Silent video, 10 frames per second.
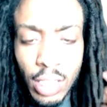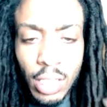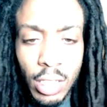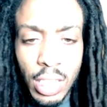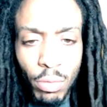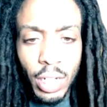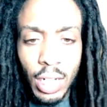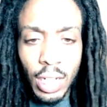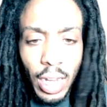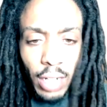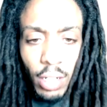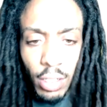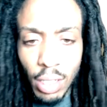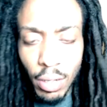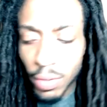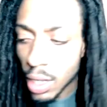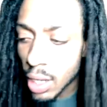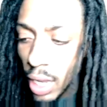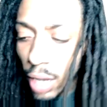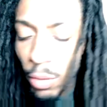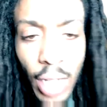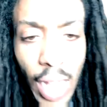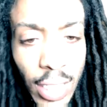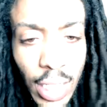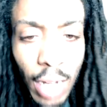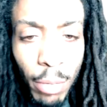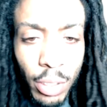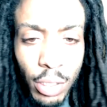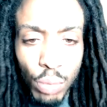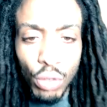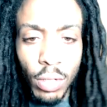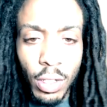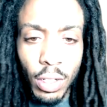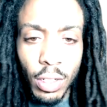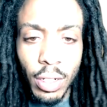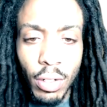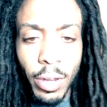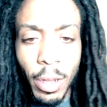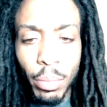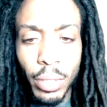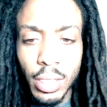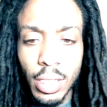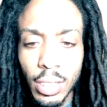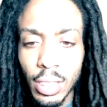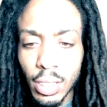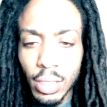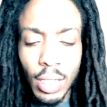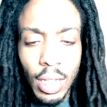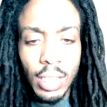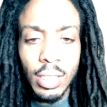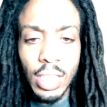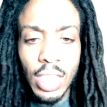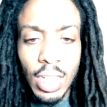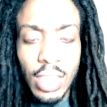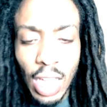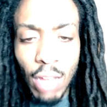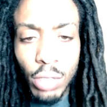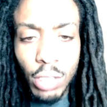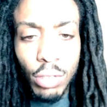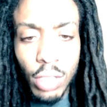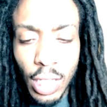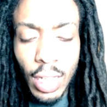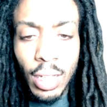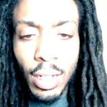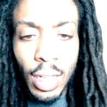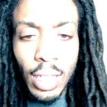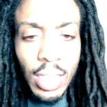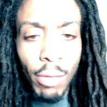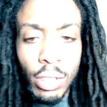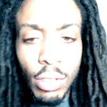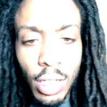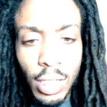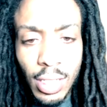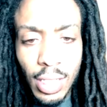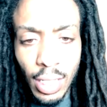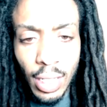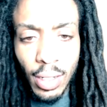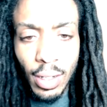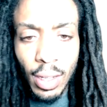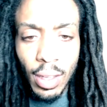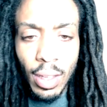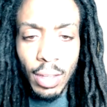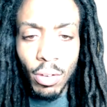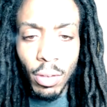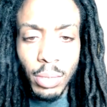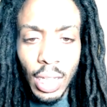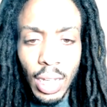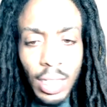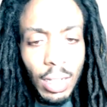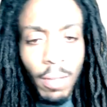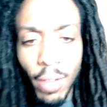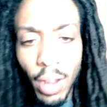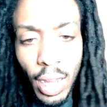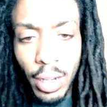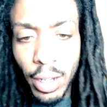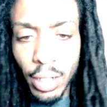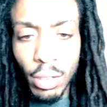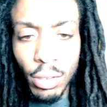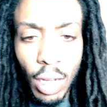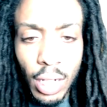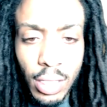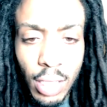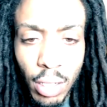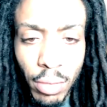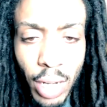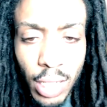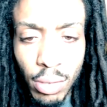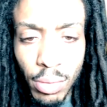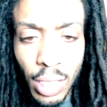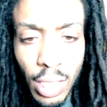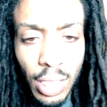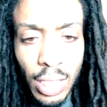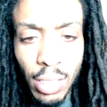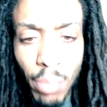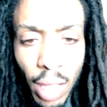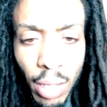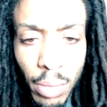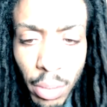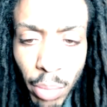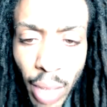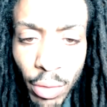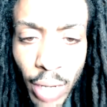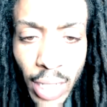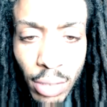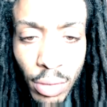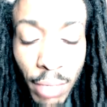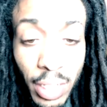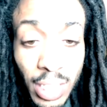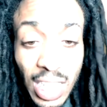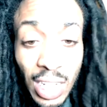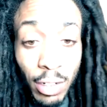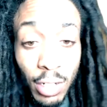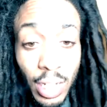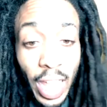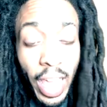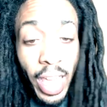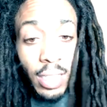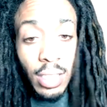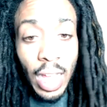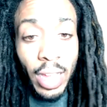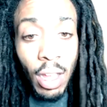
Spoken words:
she recollect herself and realize she got to be a smooth killer and go in that bitch and just say what you seen, say what you could have did. You know what I'm saying? And get the fuck out of there. Don't try to tongue wrestle with the niggas and make them look bad on national TV. She literally asked, like,